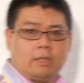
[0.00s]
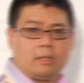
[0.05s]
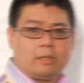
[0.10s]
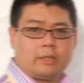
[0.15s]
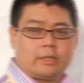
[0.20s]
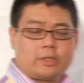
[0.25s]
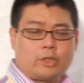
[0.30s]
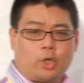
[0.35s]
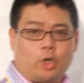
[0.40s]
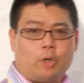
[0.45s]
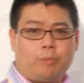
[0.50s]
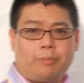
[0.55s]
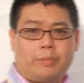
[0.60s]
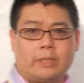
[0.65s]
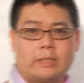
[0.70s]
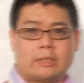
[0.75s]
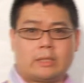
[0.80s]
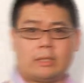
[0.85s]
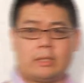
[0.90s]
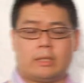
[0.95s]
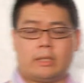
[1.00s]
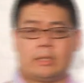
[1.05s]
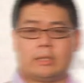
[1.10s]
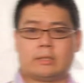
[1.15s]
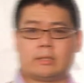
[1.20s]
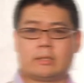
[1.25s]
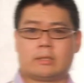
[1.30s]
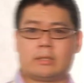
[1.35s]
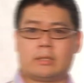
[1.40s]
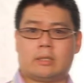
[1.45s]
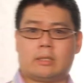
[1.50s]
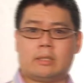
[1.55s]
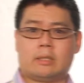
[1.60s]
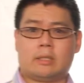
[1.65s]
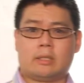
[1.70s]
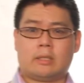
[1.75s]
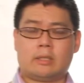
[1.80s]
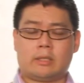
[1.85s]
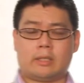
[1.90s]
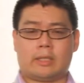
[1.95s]
This herpes cleanse
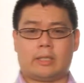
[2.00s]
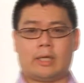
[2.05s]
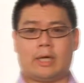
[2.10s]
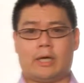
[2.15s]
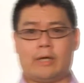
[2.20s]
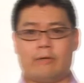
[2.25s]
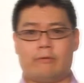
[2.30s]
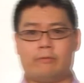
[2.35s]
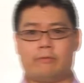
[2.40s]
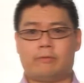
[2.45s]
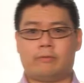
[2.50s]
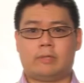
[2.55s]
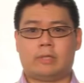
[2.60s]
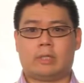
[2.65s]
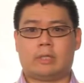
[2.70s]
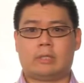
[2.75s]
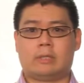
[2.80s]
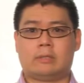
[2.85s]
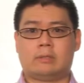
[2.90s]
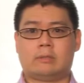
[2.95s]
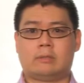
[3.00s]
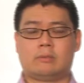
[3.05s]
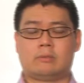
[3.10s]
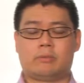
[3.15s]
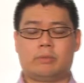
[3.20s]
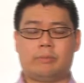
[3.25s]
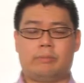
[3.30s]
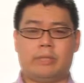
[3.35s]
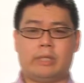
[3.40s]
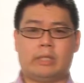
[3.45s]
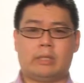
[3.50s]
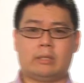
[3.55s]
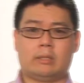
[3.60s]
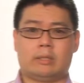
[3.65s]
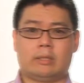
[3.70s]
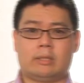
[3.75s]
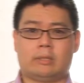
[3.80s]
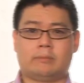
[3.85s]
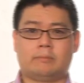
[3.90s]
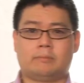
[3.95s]
that I've done
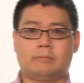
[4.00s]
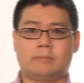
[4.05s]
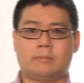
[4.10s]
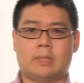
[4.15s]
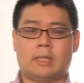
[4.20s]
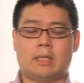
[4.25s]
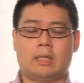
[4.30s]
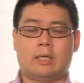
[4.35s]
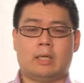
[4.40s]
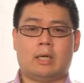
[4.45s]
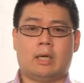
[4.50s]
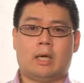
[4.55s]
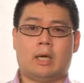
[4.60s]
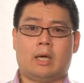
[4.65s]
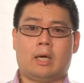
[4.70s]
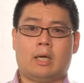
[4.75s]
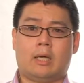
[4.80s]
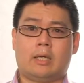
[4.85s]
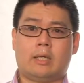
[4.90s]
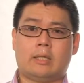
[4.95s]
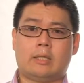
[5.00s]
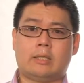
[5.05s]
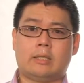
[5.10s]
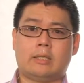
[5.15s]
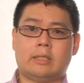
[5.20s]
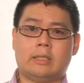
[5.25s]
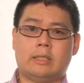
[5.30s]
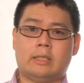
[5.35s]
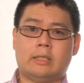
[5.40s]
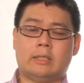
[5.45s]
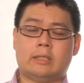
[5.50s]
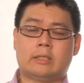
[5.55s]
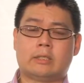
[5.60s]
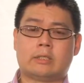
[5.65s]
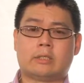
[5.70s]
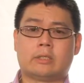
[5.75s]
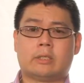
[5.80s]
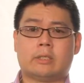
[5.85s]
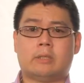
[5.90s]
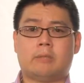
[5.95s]
repeatedly
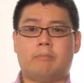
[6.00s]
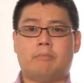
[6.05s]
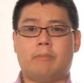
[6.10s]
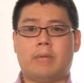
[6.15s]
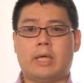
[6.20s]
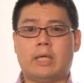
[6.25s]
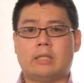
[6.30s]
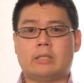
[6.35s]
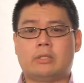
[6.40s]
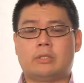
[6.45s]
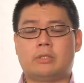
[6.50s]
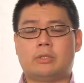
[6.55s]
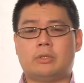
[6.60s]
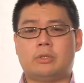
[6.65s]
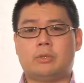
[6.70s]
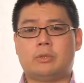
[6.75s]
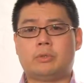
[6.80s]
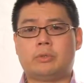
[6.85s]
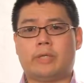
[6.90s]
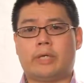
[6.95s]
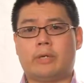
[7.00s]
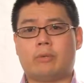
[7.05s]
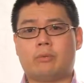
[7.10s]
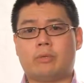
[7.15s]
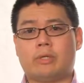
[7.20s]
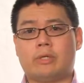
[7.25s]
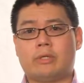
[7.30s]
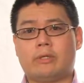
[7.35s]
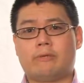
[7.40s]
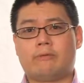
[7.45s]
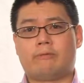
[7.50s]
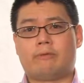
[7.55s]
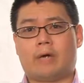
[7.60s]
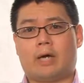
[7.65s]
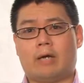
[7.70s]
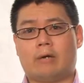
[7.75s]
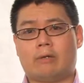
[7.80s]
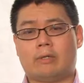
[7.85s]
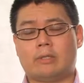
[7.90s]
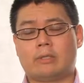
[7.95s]
is meant to get rid of the
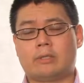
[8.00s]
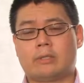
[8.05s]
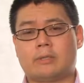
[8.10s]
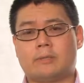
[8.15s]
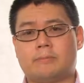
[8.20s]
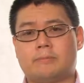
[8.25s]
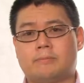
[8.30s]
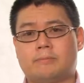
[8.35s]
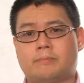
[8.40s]
virus.